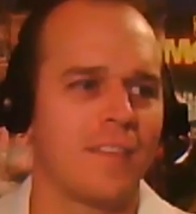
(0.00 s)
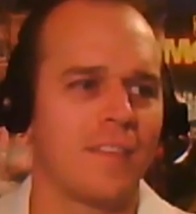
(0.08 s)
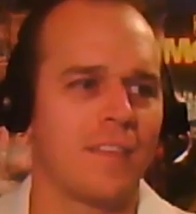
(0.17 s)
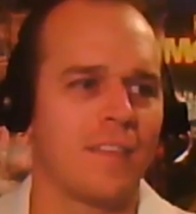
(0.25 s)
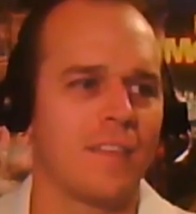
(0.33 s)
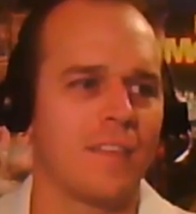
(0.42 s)

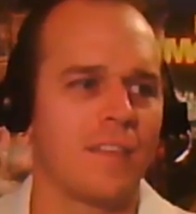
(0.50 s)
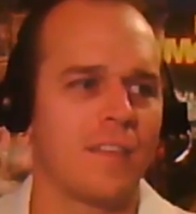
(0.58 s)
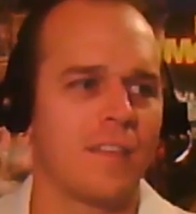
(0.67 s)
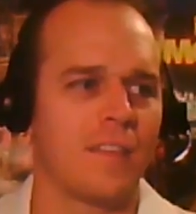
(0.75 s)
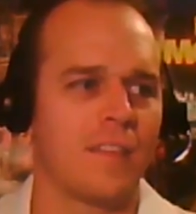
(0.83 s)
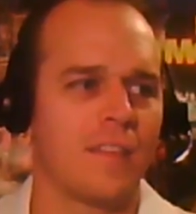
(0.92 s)

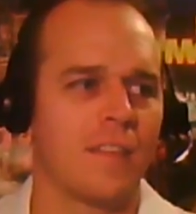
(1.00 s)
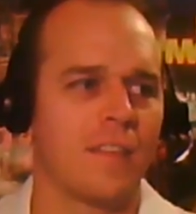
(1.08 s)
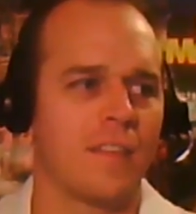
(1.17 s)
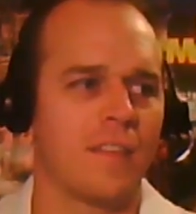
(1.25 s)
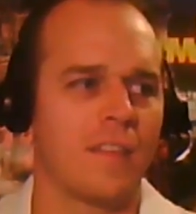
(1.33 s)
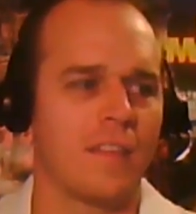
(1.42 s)

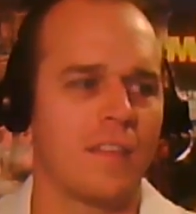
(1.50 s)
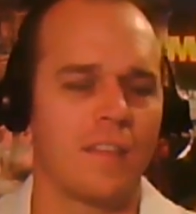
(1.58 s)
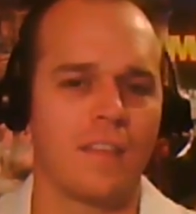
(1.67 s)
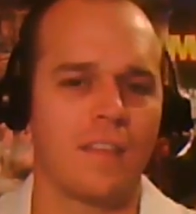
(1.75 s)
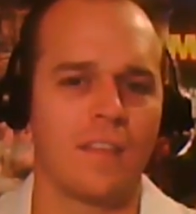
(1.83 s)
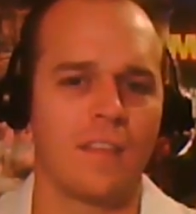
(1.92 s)

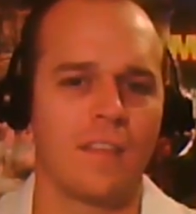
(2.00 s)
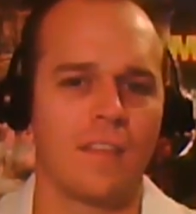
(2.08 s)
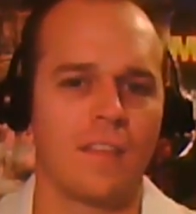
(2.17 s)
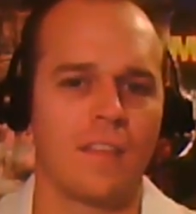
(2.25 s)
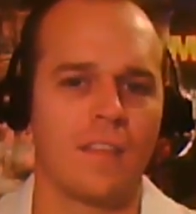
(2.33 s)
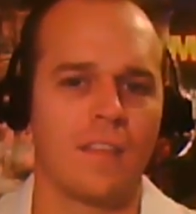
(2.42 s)

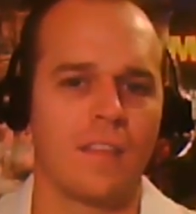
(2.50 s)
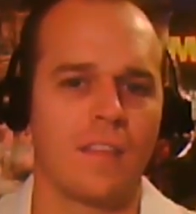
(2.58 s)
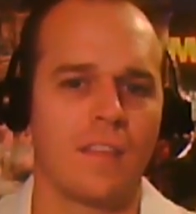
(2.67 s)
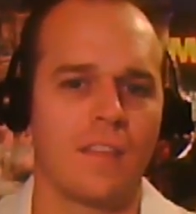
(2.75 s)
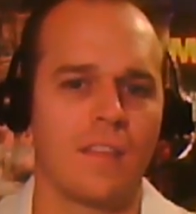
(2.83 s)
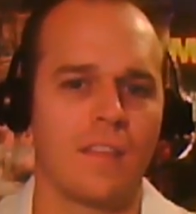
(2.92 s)

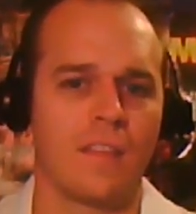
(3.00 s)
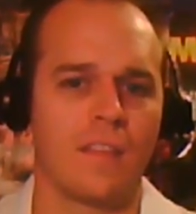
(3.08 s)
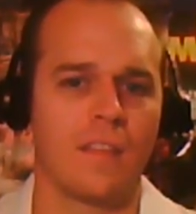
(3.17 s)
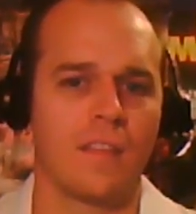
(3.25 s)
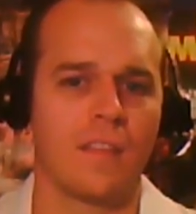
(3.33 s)
(silent)